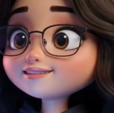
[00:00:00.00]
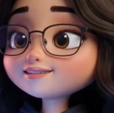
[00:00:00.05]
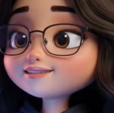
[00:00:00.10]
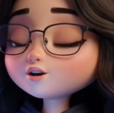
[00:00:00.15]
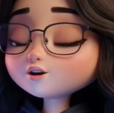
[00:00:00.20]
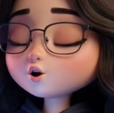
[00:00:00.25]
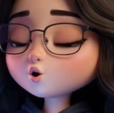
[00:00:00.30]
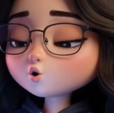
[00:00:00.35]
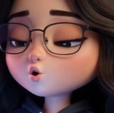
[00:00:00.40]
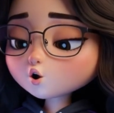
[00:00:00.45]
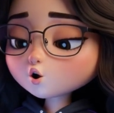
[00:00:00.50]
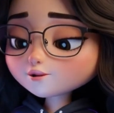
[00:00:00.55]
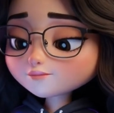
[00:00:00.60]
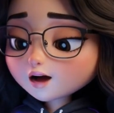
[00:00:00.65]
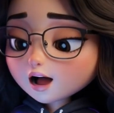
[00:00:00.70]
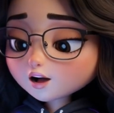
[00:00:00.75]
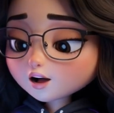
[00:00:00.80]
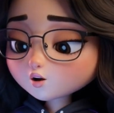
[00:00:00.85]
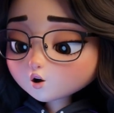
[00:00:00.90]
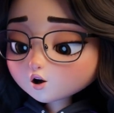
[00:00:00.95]
creator
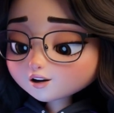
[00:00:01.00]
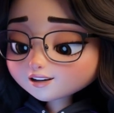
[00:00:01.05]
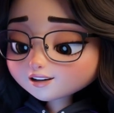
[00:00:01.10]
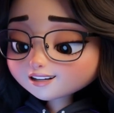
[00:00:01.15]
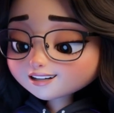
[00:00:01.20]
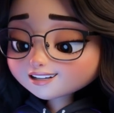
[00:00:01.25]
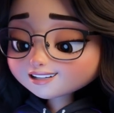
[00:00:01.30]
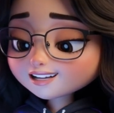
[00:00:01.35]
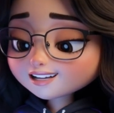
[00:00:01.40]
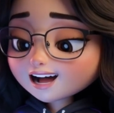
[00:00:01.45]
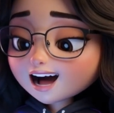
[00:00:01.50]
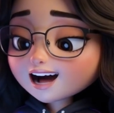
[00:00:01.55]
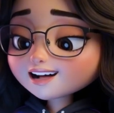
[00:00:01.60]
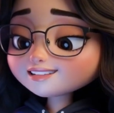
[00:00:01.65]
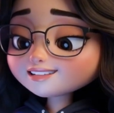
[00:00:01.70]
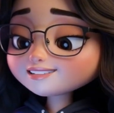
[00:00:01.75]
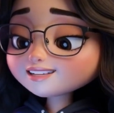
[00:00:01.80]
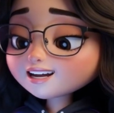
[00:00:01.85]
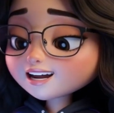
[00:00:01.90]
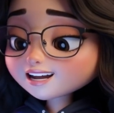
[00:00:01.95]
activity, audience
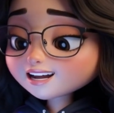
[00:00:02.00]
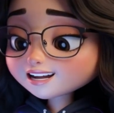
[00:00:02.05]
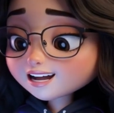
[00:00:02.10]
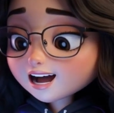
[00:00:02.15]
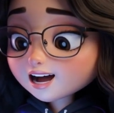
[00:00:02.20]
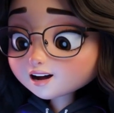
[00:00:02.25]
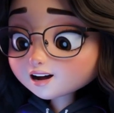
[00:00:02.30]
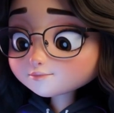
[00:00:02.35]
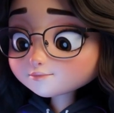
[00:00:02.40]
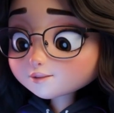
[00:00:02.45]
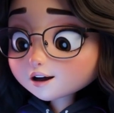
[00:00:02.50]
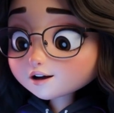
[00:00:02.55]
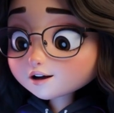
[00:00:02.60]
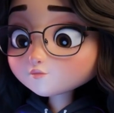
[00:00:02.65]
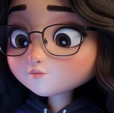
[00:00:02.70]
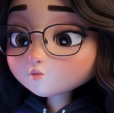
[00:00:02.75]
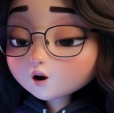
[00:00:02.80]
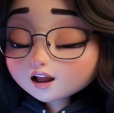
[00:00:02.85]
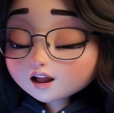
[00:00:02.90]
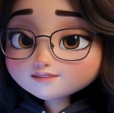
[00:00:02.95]
behavior,
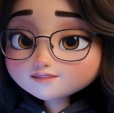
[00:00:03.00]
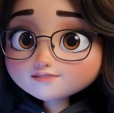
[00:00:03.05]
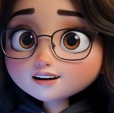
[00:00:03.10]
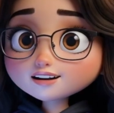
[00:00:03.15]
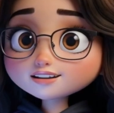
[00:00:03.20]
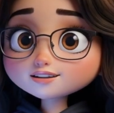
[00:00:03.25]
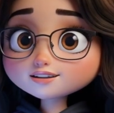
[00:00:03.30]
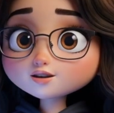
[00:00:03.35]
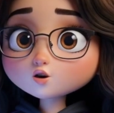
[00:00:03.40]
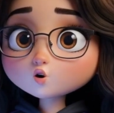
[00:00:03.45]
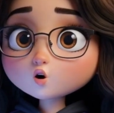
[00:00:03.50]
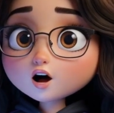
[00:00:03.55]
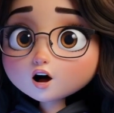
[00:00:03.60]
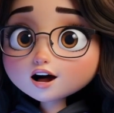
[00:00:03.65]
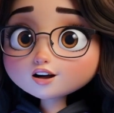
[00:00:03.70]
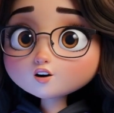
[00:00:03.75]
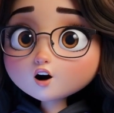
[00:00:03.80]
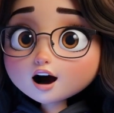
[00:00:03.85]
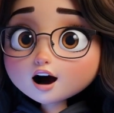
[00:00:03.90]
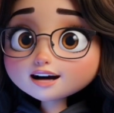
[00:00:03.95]
posts that usually
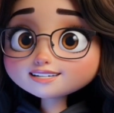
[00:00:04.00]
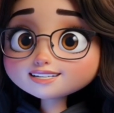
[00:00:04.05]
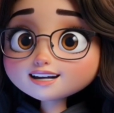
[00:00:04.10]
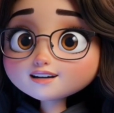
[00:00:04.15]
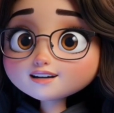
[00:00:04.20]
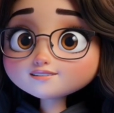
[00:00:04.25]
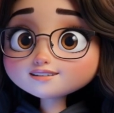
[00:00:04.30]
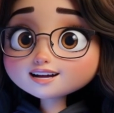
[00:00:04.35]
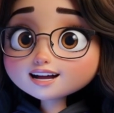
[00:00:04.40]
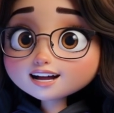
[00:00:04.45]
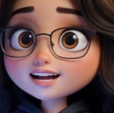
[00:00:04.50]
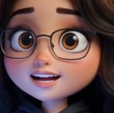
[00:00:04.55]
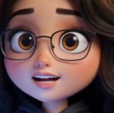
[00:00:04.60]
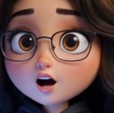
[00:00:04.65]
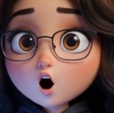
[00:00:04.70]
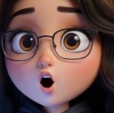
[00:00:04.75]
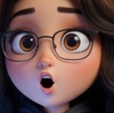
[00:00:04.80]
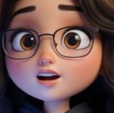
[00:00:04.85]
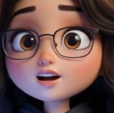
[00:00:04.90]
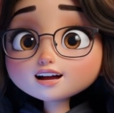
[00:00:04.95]
perform better,
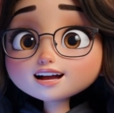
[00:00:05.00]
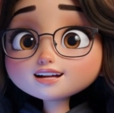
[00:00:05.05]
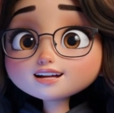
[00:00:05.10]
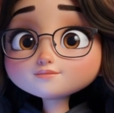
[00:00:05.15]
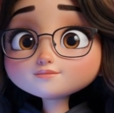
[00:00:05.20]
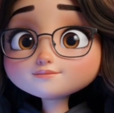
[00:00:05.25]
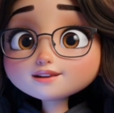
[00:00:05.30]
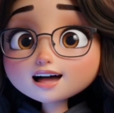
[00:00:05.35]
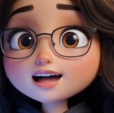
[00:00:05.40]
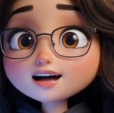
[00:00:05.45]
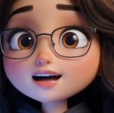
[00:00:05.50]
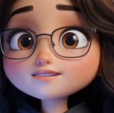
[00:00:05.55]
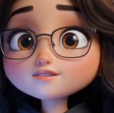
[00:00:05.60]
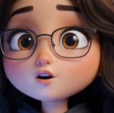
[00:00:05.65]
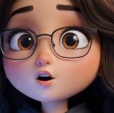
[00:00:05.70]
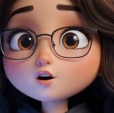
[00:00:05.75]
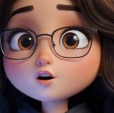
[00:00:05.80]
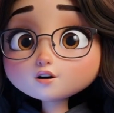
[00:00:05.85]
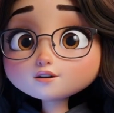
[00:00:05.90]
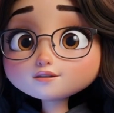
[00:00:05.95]
image
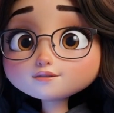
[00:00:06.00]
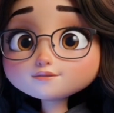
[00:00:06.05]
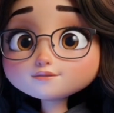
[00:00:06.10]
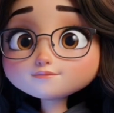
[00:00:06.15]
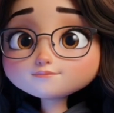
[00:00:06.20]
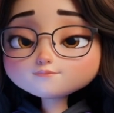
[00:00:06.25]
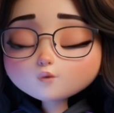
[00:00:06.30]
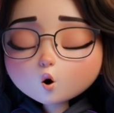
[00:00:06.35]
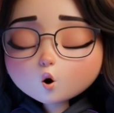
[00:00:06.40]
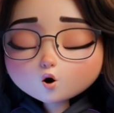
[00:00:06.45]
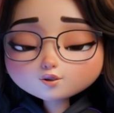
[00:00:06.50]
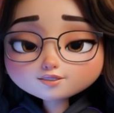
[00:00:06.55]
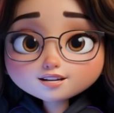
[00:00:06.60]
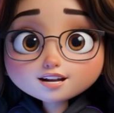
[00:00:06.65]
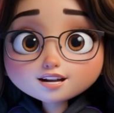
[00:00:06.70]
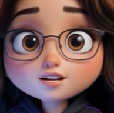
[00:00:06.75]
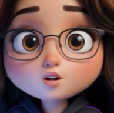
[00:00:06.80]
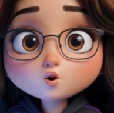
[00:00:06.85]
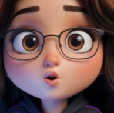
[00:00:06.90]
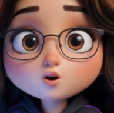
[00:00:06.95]
posts, poll
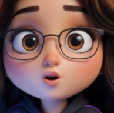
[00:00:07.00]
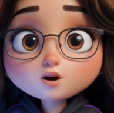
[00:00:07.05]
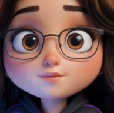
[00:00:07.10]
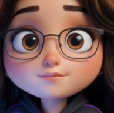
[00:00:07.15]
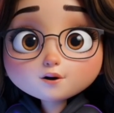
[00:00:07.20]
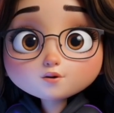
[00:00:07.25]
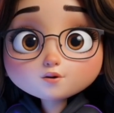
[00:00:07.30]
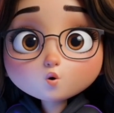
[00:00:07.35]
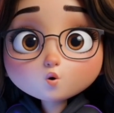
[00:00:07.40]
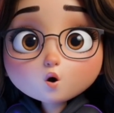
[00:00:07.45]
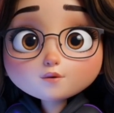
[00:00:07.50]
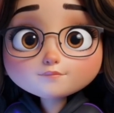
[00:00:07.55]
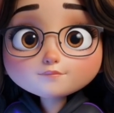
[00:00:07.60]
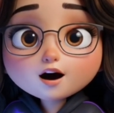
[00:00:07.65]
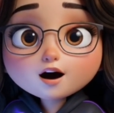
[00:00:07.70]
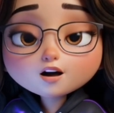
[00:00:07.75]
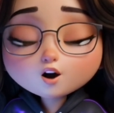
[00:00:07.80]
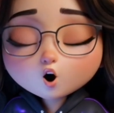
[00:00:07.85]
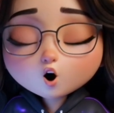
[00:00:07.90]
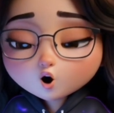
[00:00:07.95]
posts, question
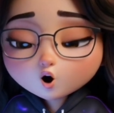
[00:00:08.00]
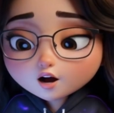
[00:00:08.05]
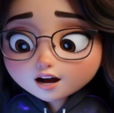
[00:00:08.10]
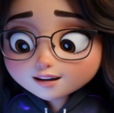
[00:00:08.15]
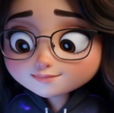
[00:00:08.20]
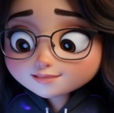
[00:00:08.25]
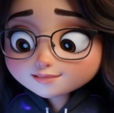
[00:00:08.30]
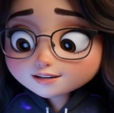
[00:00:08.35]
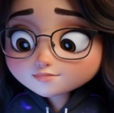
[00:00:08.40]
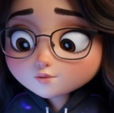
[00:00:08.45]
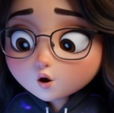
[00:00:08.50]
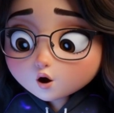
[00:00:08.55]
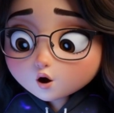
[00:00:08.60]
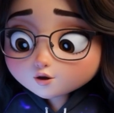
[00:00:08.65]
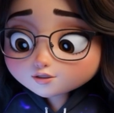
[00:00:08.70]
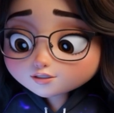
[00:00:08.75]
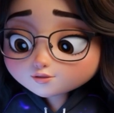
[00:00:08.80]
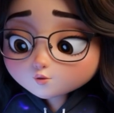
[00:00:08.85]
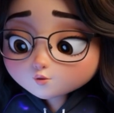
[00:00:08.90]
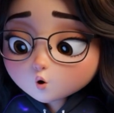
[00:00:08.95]
posts,
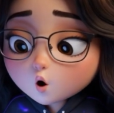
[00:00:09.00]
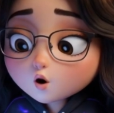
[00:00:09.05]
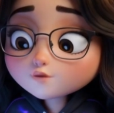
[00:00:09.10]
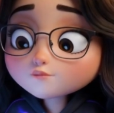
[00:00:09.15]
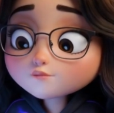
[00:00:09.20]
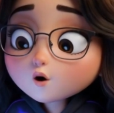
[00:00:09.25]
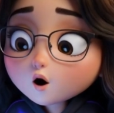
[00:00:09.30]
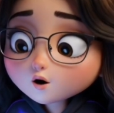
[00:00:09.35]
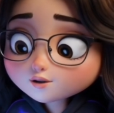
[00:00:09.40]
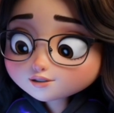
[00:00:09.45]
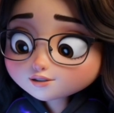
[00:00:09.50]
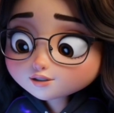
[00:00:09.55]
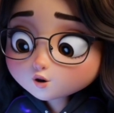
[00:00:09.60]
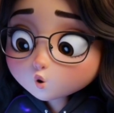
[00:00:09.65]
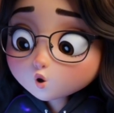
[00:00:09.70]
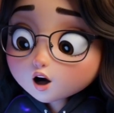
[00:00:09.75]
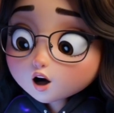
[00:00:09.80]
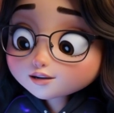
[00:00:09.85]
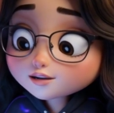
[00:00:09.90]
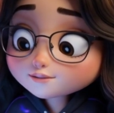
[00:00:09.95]
meme-style
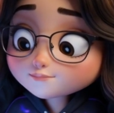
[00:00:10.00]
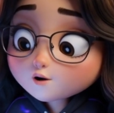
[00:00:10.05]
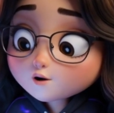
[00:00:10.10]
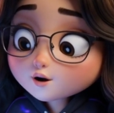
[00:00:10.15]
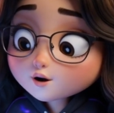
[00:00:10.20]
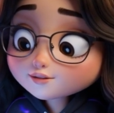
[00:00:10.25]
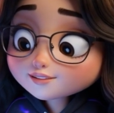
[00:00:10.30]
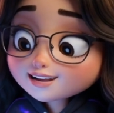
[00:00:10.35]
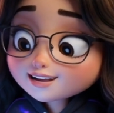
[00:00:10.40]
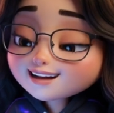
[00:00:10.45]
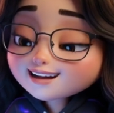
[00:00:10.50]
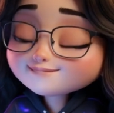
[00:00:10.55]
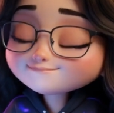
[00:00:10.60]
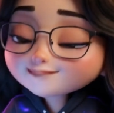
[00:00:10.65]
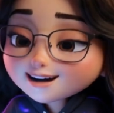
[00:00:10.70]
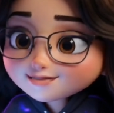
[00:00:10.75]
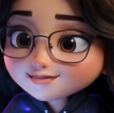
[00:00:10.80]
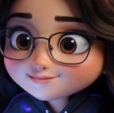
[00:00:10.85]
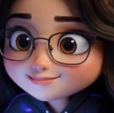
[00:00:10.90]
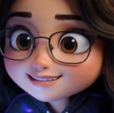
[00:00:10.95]
posts.
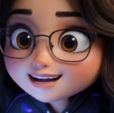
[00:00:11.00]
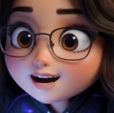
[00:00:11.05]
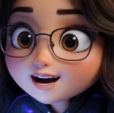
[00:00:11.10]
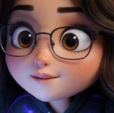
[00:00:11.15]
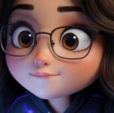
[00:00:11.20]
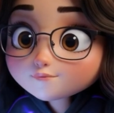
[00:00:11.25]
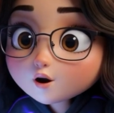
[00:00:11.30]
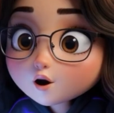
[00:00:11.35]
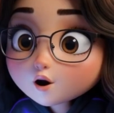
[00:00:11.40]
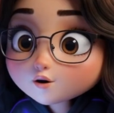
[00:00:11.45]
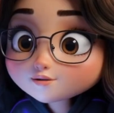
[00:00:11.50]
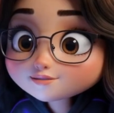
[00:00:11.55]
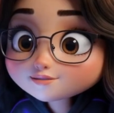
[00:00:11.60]
Low-quality posts